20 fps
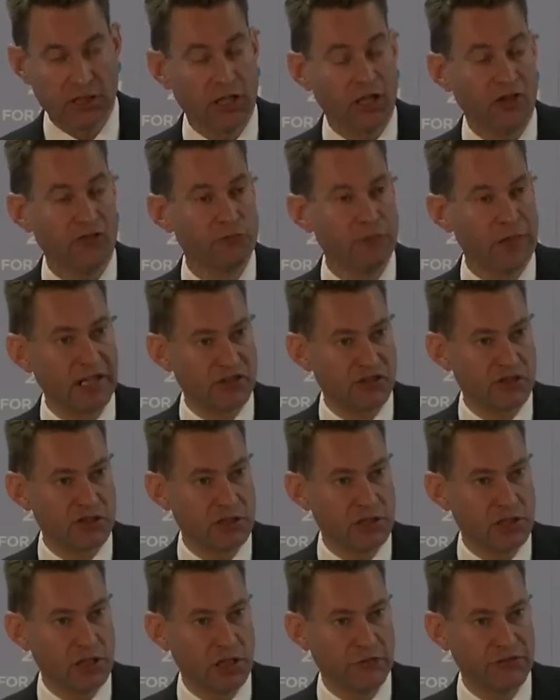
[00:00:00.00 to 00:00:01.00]
of much
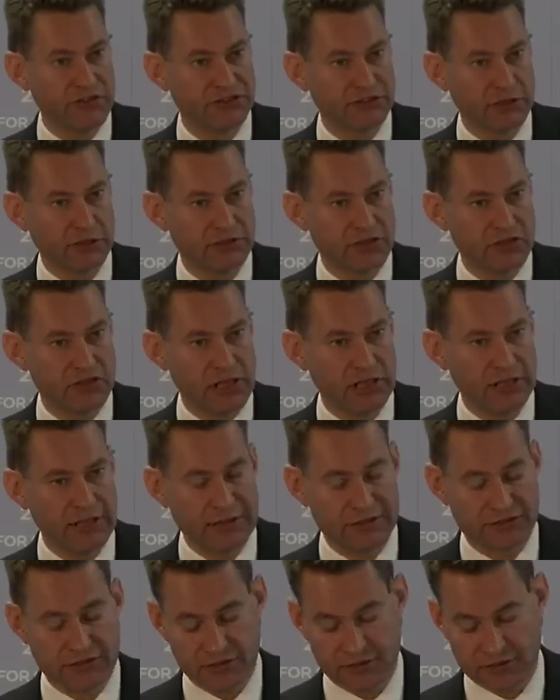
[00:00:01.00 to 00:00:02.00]
of the Scottish
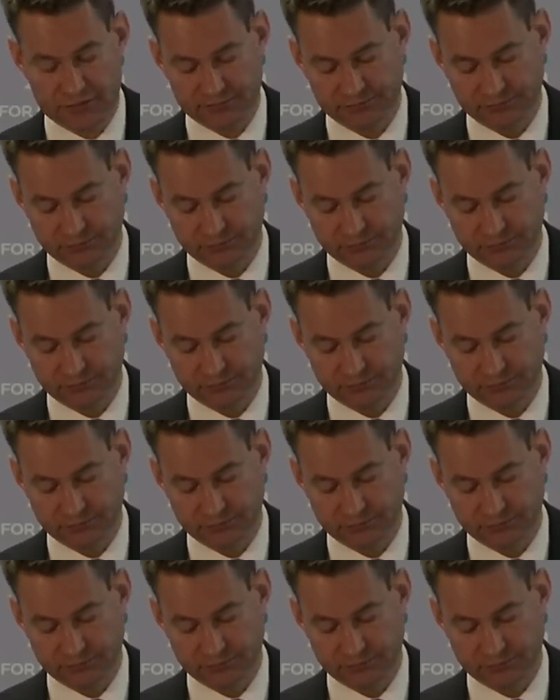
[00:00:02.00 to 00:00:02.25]
electorate.